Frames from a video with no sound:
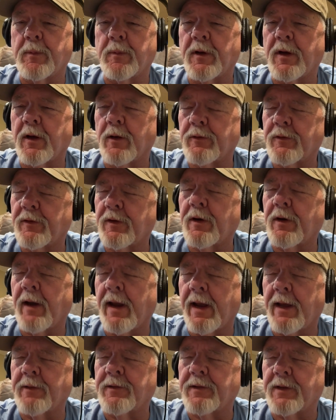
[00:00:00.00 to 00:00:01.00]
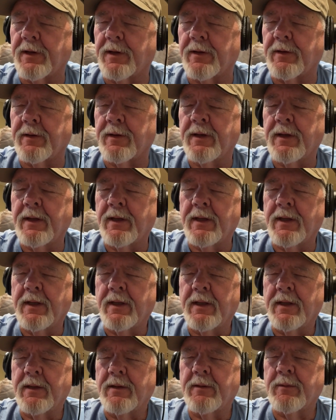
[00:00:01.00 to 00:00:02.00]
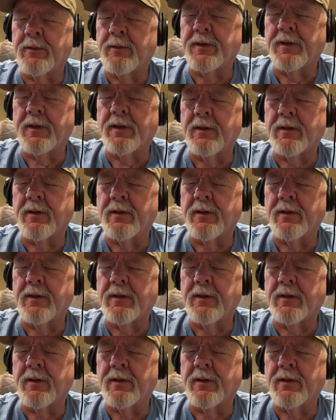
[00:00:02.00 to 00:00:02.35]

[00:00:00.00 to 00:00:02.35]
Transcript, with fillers: because they're out there. But